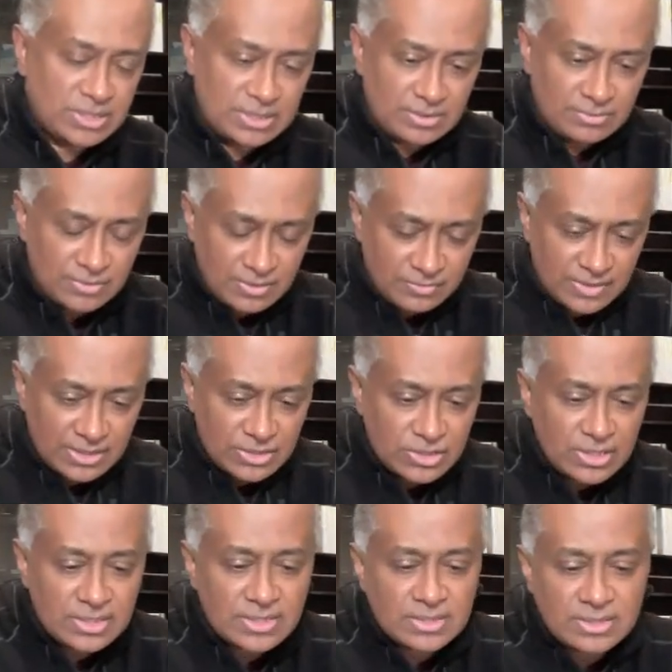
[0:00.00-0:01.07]
If they
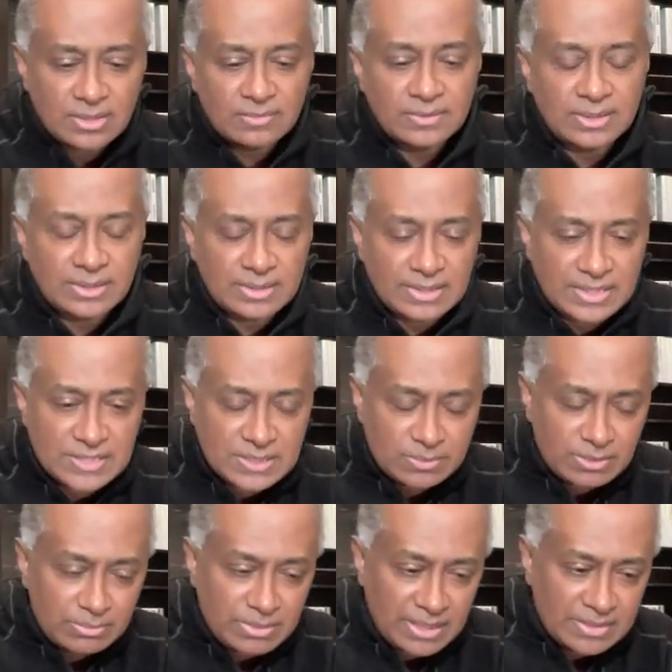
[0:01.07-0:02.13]
just serve their
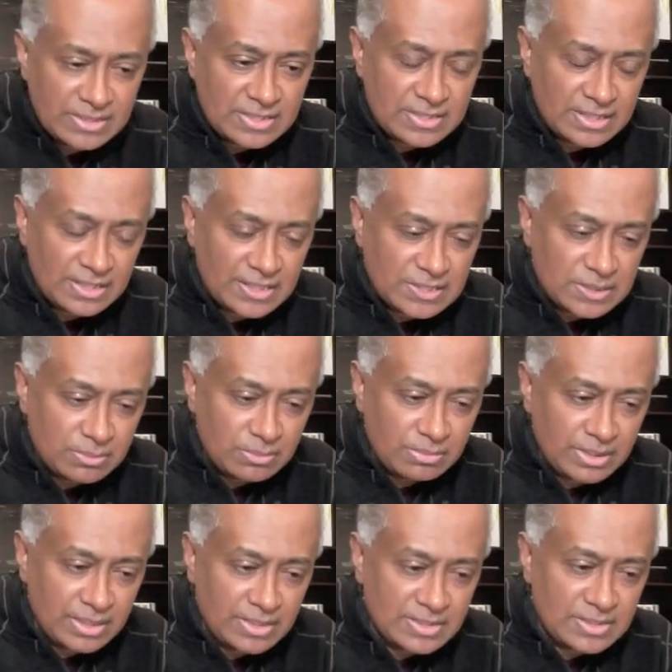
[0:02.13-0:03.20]
existing customer
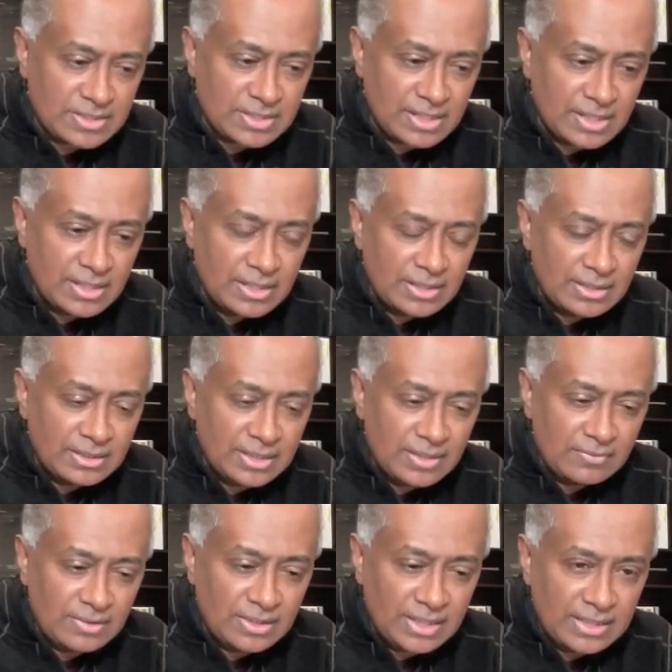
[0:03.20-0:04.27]
base, they
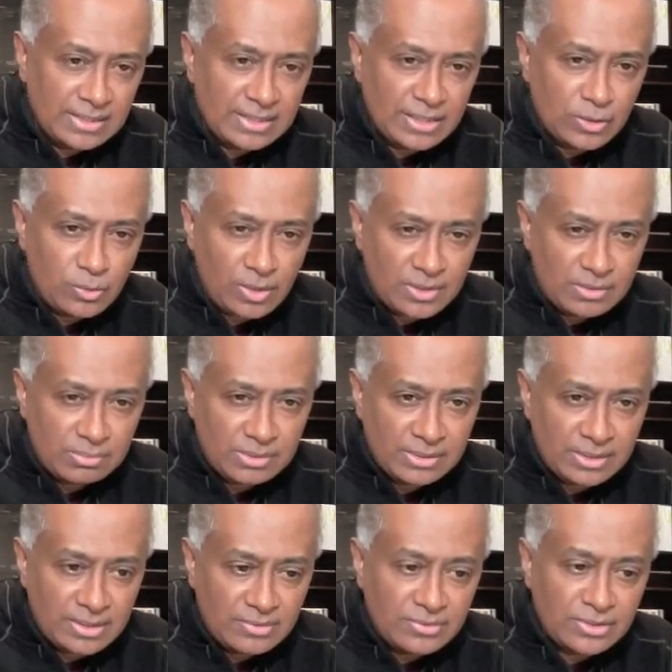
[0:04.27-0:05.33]
will likely quadruple
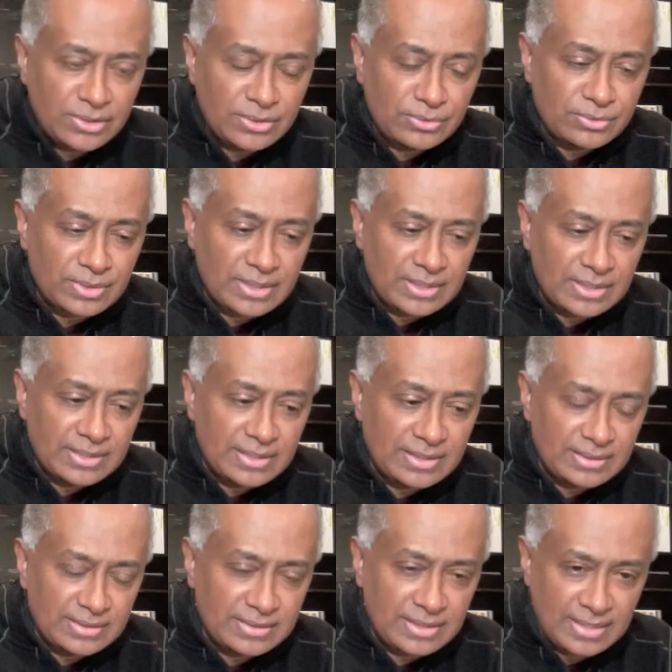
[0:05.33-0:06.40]
their revenue in
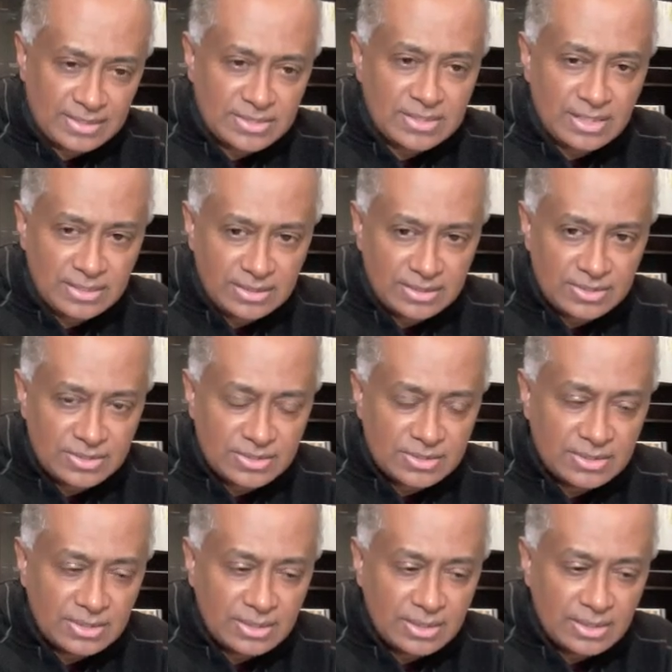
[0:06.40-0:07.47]
the next 10 years.
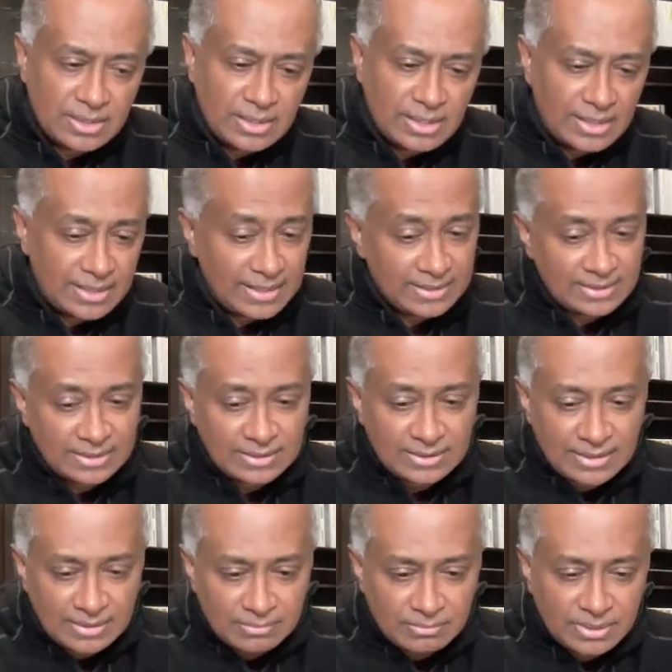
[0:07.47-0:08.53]
And I think
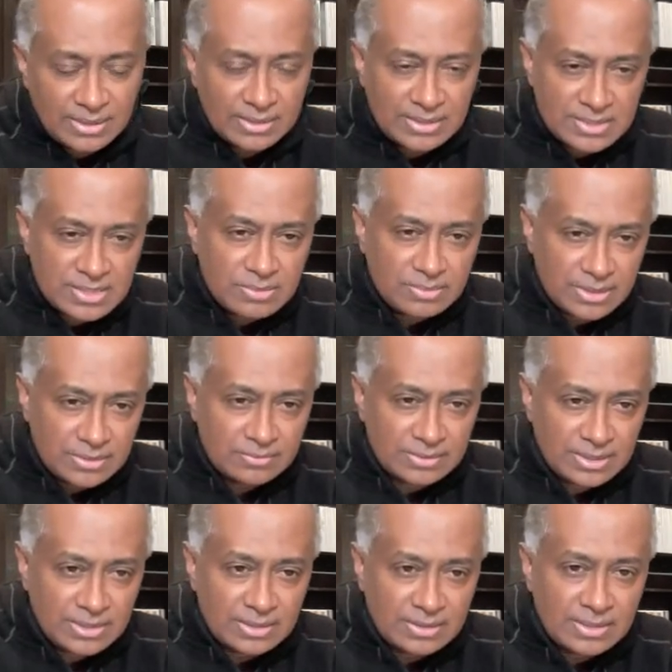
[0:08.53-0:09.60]
I'm being conservative
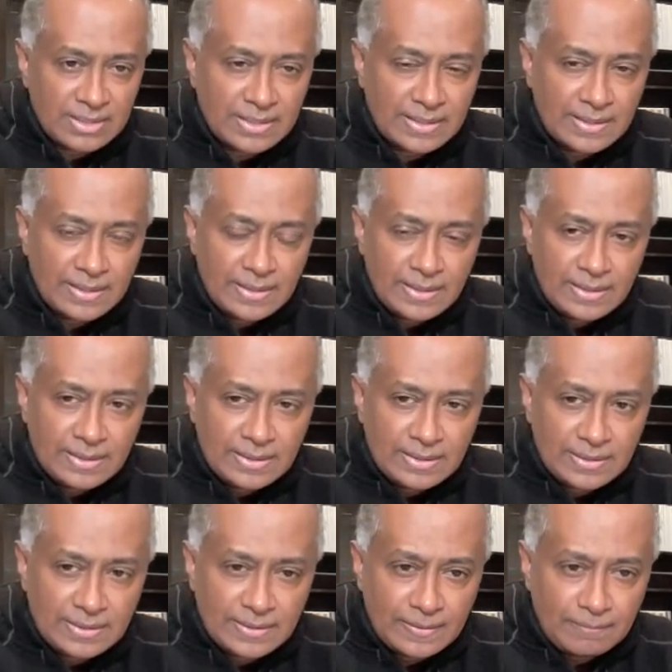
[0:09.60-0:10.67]
there.
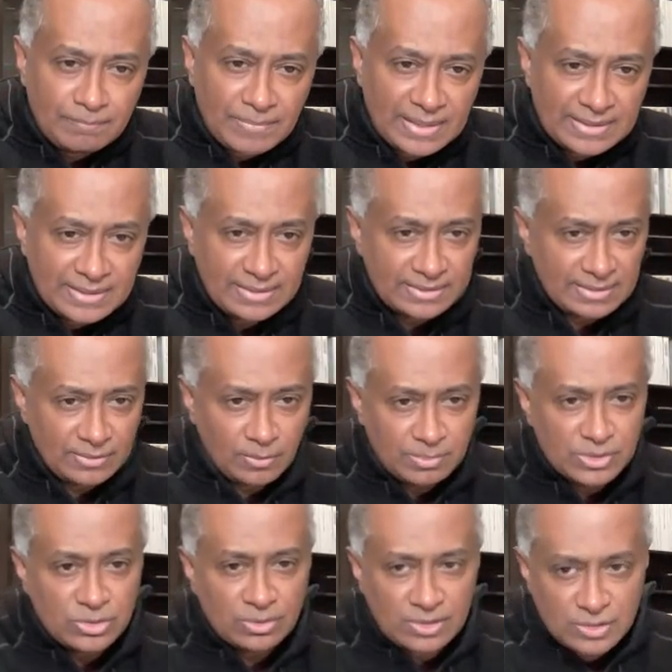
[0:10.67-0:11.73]
I think the
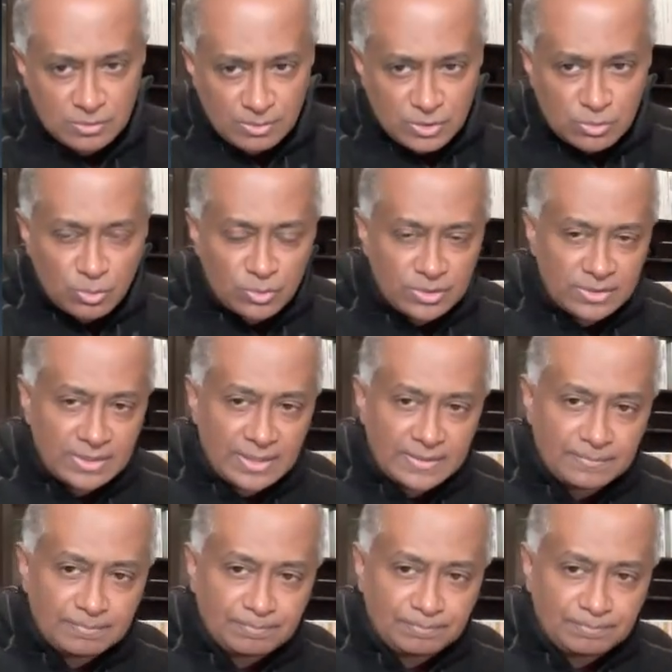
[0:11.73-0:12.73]
opportunity is much more than that.